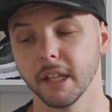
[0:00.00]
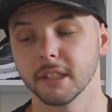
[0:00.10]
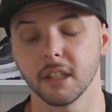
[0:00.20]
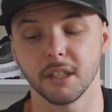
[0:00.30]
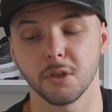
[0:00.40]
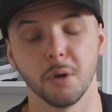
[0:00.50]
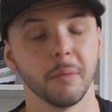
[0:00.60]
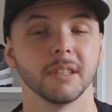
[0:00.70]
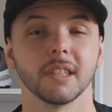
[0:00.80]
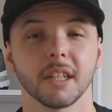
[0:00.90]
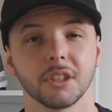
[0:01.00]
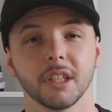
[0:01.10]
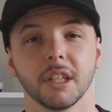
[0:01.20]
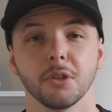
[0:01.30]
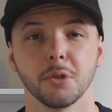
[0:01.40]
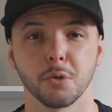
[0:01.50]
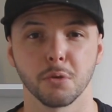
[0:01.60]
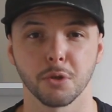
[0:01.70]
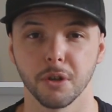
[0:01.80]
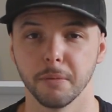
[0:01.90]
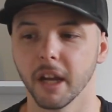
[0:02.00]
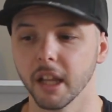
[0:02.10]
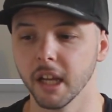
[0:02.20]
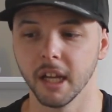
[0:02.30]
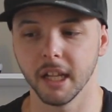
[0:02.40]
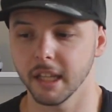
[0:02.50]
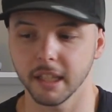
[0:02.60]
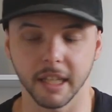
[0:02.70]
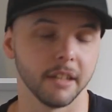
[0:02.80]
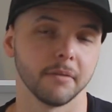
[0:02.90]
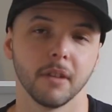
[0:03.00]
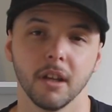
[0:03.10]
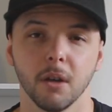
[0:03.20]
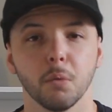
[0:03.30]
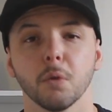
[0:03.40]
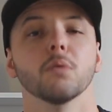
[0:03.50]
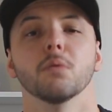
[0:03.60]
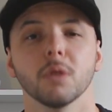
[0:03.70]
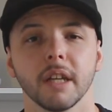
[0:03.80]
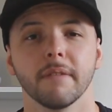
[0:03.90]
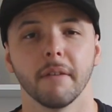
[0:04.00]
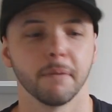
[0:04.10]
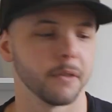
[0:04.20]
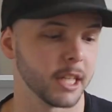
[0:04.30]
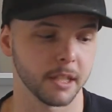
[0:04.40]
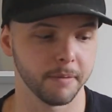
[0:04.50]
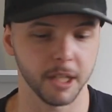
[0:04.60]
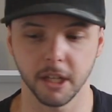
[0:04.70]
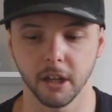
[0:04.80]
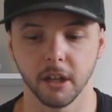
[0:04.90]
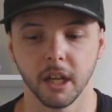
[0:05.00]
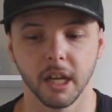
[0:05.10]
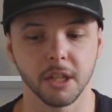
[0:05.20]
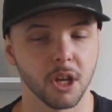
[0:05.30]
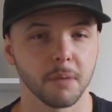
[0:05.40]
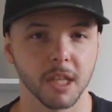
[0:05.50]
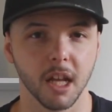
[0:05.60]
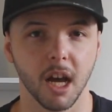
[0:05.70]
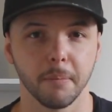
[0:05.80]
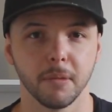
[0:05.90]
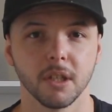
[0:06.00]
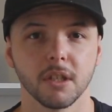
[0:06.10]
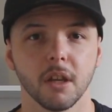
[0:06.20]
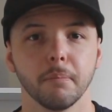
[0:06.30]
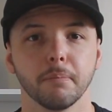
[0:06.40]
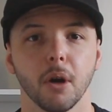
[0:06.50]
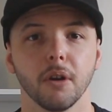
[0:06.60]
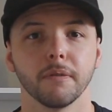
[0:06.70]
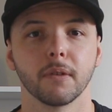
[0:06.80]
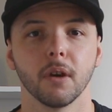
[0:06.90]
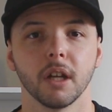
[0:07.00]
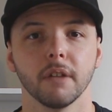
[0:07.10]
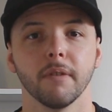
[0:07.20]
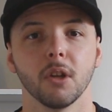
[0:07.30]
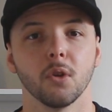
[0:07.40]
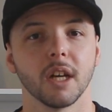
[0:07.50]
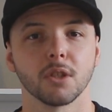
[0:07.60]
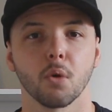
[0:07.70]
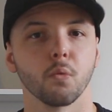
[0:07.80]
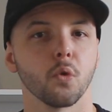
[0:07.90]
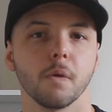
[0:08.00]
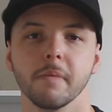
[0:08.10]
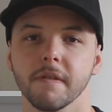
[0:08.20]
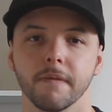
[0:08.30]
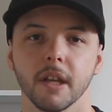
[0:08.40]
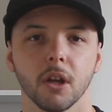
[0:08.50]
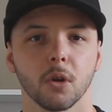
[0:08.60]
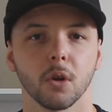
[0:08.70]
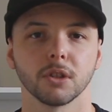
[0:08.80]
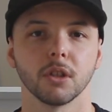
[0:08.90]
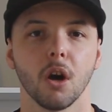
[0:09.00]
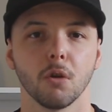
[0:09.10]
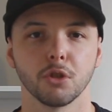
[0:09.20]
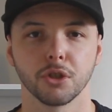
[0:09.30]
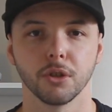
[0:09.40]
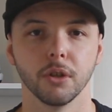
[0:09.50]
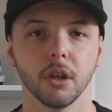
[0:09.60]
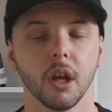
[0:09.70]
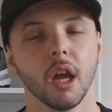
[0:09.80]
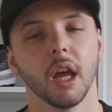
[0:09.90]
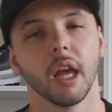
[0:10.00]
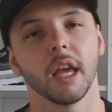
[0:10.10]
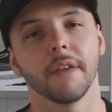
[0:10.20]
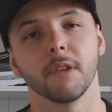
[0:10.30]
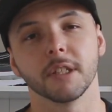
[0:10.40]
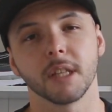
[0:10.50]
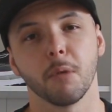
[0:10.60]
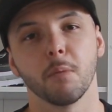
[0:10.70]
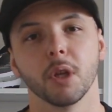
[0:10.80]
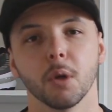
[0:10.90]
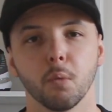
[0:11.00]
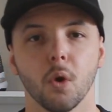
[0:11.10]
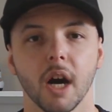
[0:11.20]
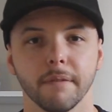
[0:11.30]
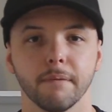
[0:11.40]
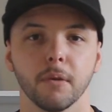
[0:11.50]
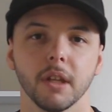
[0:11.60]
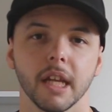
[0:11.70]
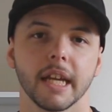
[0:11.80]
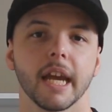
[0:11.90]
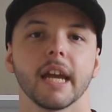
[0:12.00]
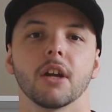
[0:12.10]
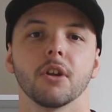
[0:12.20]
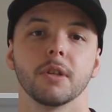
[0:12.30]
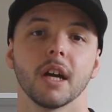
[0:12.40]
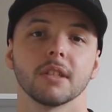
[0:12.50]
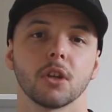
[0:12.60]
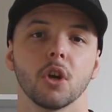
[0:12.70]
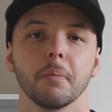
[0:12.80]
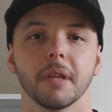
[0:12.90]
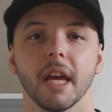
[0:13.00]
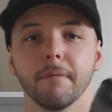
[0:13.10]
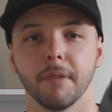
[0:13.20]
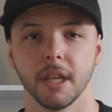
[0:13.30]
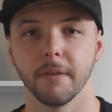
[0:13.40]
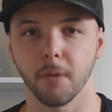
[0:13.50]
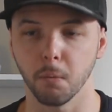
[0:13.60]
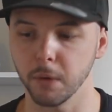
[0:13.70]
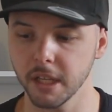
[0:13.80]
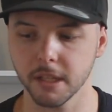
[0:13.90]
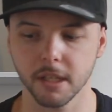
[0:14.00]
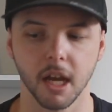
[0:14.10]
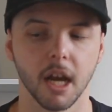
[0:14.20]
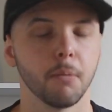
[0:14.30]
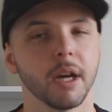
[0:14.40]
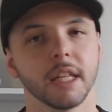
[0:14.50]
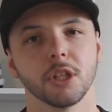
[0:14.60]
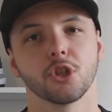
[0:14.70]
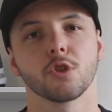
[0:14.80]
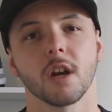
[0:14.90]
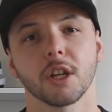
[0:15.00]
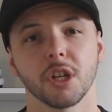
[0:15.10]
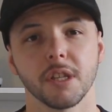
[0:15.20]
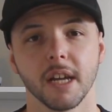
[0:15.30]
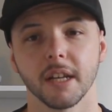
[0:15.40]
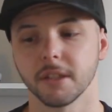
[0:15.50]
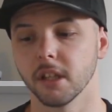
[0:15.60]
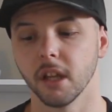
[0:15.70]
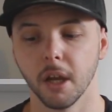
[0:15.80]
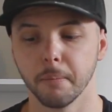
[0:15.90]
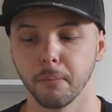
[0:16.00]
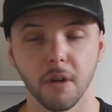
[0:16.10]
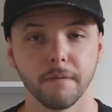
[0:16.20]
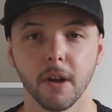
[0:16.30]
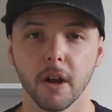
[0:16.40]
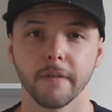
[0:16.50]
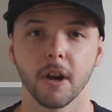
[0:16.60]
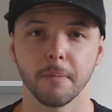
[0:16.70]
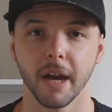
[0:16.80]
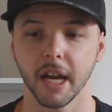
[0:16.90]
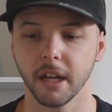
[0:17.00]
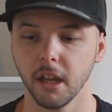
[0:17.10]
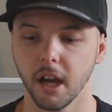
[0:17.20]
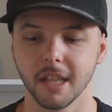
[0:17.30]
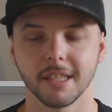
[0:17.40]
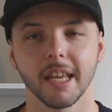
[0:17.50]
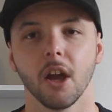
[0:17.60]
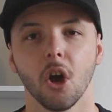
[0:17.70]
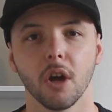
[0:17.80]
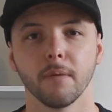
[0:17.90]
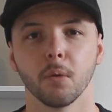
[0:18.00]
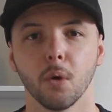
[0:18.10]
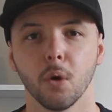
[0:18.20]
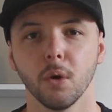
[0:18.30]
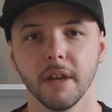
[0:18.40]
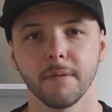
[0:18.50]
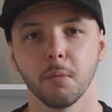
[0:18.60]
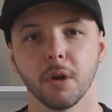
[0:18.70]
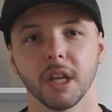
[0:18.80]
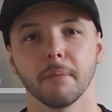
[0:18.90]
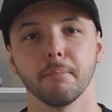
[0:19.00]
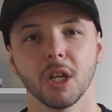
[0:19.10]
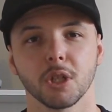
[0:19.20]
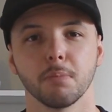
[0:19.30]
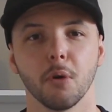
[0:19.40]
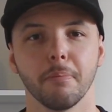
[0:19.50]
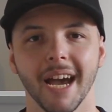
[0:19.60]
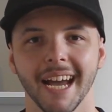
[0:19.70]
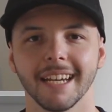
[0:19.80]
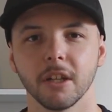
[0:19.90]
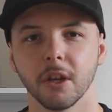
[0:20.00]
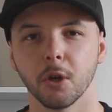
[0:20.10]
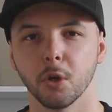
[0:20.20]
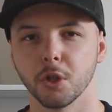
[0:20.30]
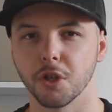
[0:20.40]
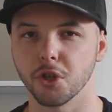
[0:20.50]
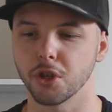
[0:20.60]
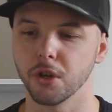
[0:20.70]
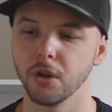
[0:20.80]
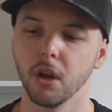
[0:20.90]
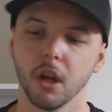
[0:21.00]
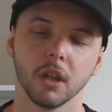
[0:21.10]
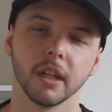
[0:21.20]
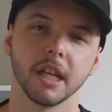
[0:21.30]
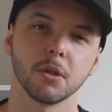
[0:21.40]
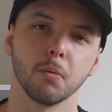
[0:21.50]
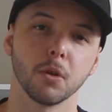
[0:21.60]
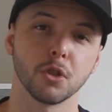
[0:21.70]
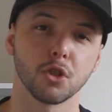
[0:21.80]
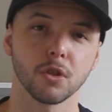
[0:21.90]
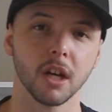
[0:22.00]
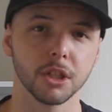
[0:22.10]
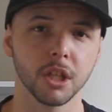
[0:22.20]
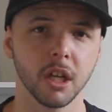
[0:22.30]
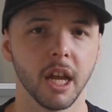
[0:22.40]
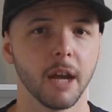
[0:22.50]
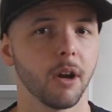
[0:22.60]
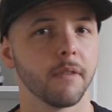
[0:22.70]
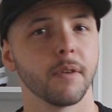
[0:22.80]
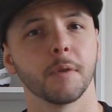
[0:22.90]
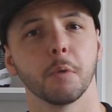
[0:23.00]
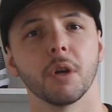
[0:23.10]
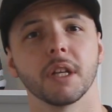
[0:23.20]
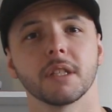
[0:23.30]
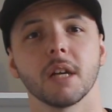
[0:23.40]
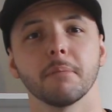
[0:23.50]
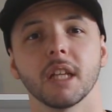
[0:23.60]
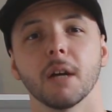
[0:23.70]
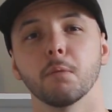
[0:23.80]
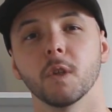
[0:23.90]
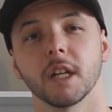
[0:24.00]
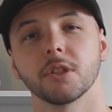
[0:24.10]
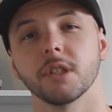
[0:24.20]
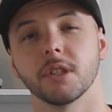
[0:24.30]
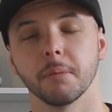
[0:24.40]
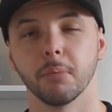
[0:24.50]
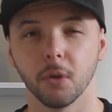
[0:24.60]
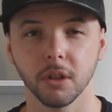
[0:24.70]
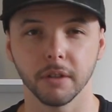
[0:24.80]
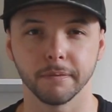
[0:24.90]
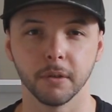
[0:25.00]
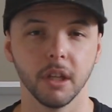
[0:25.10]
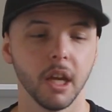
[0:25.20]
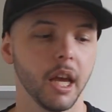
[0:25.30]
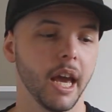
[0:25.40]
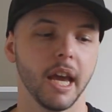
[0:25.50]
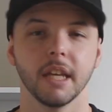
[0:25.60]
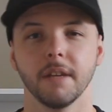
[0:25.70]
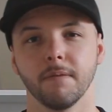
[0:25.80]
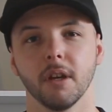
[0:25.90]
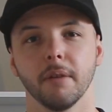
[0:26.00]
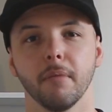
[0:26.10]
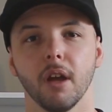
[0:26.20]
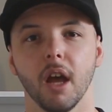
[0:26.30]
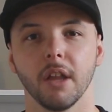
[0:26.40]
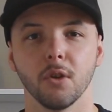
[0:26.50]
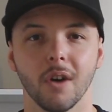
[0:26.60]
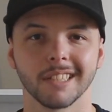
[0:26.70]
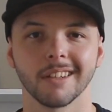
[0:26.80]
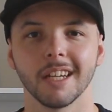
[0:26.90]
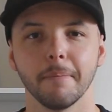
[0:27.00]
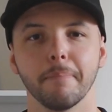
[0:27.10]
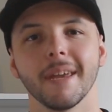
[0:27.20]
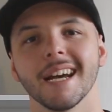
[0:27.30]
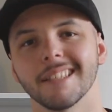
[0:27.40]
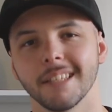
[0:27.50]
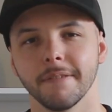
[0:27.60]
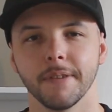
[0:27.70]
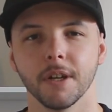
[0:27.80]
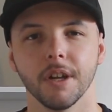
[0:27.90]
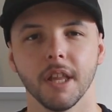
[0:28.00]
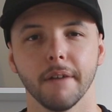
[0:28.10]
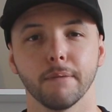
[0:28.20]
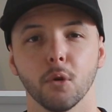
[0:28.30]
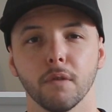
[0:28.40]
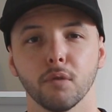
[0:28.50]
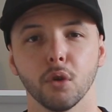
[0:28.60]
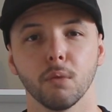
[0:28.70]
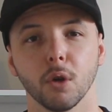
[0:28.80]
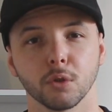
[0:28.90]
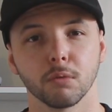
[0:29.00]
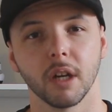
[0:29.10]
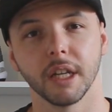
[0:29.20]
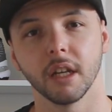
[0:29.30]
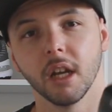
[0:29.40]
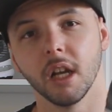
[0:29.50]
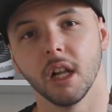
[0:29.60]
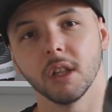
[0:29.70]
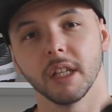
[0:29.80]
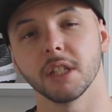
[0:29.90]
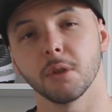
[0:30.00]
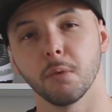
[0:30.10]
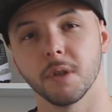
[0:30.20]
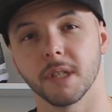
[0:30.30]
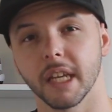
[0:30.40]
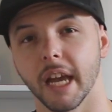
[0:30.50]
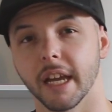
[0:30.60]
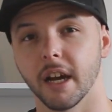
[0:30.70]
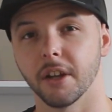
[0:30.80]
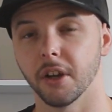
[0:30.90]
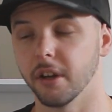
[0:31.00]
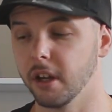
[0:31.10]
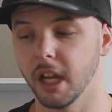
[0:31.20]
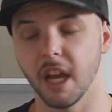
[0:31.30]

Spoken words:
It's almost actually a neutral shoe, but yeah, we'll leave that for another video. In terms of the uppers, both kind of a nice roomy fit across the whole shoe. If you're someone with a wide foot, the Kayano does accommodate for different widths, where your Structure doesn't. Both very, very padded. I'd say overall, if you're wanting a much more padded cushion shoe, lean towards a Structure. However, if you're wanting something that will actually support the foot and give you a nice kind of bouncy feel at that forefoot whilst running, lean towards the Kayano.